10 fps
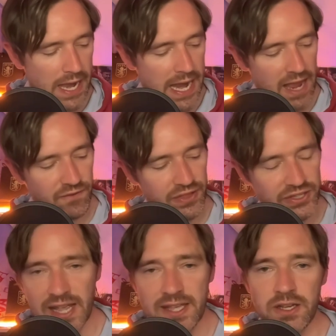And for the
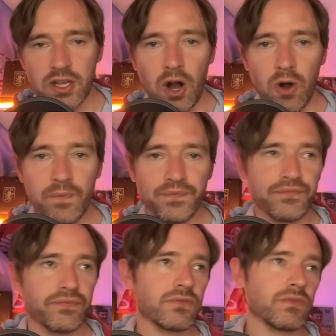second goal,
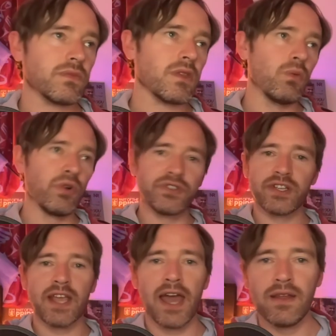once
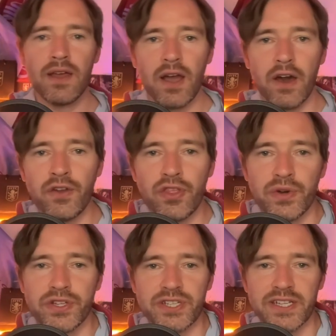again, another
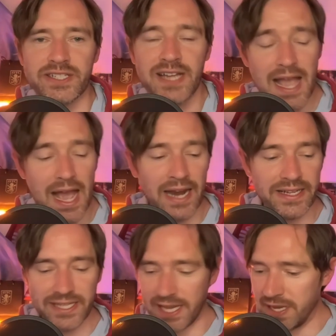assist. And
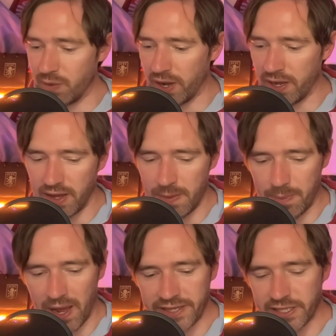he
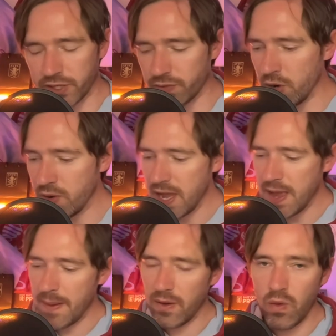plays it through.
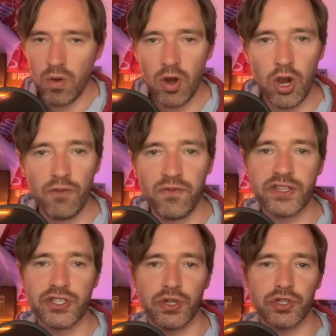Lovely
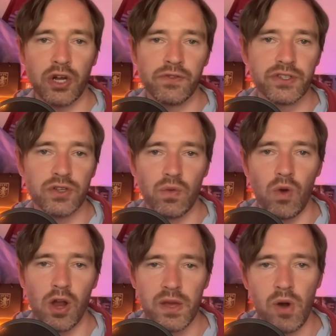touch on to
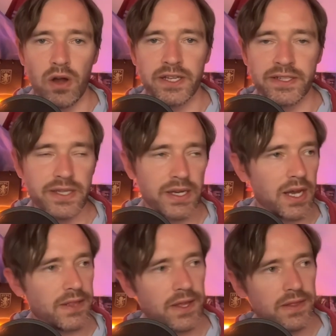Ollie Watkins, and
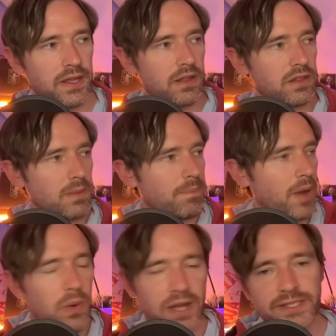the
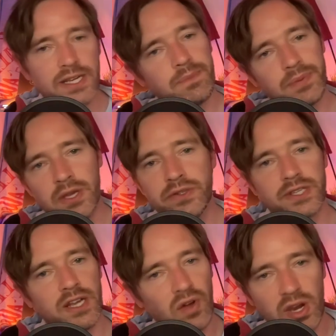poetic beauty
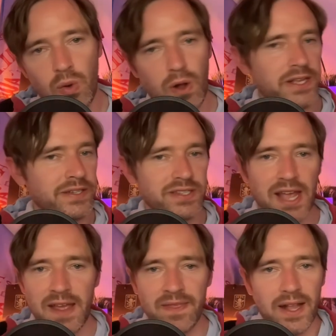of Ollie Watkins
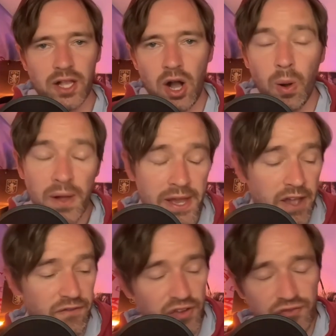getting that goal,
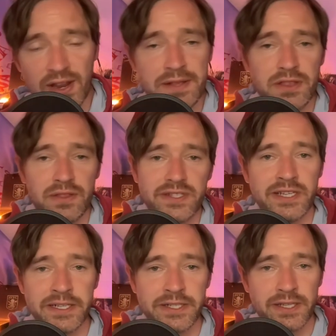15th of the
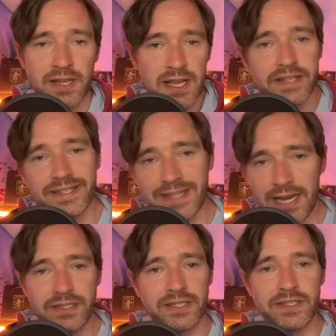season, to get
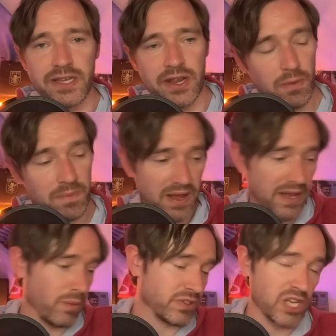us into Europe.
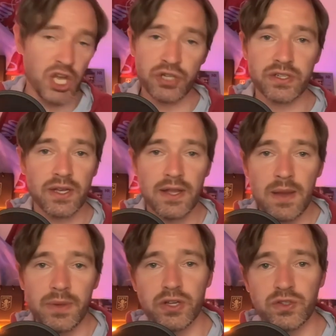It was earned,
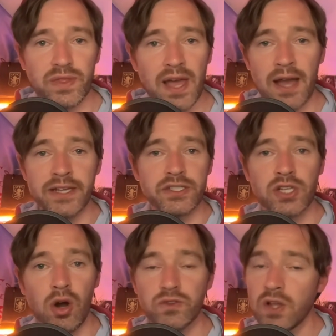because without his
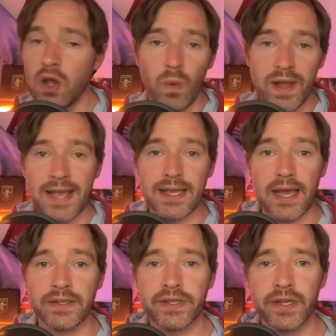goals, we ain't
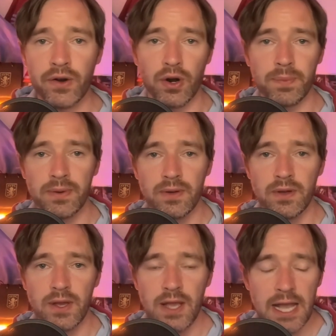getting to Europe.
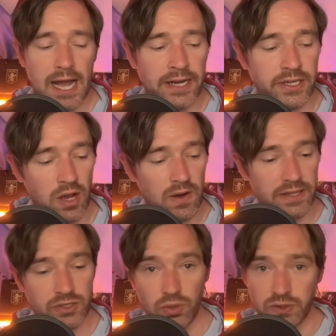And, you know,
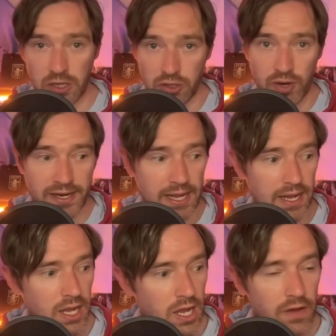let's also credit
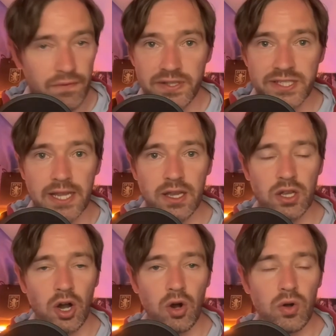for the second
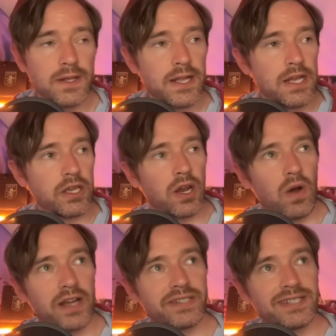goal. You know, I
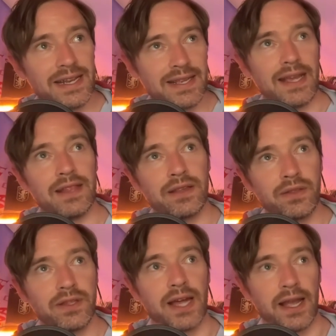said it the other
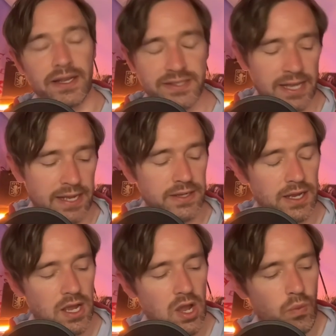day. I said,
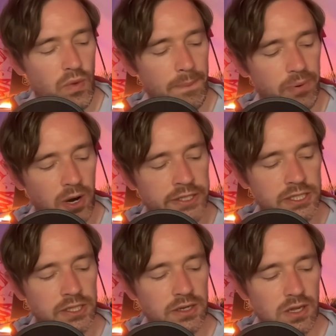when
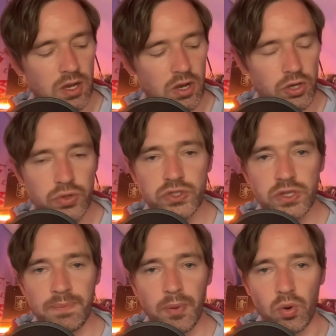Brighton lose the
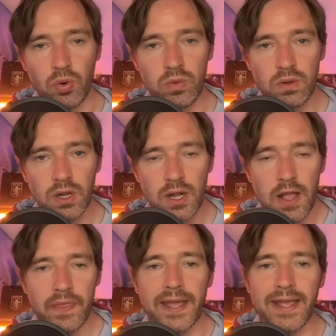ball,
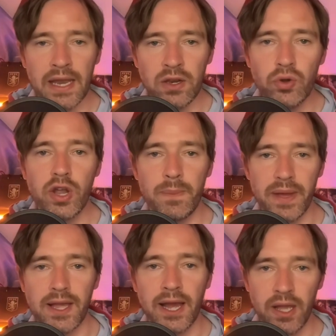they can look a bit
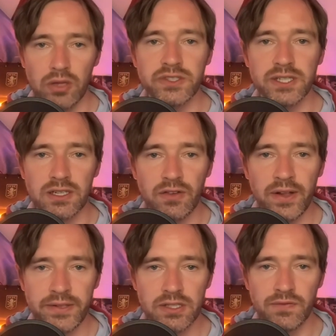chaotic
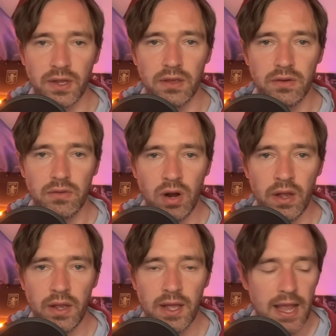defensively, right?
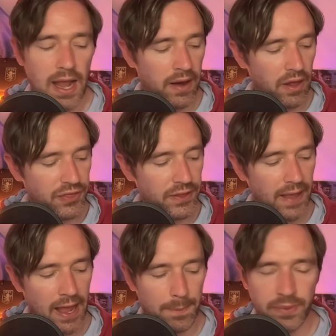And I think that
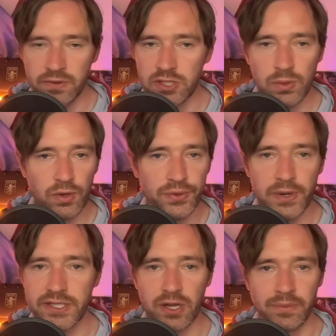happened 2 or 3
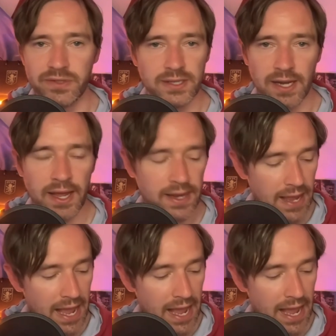times today.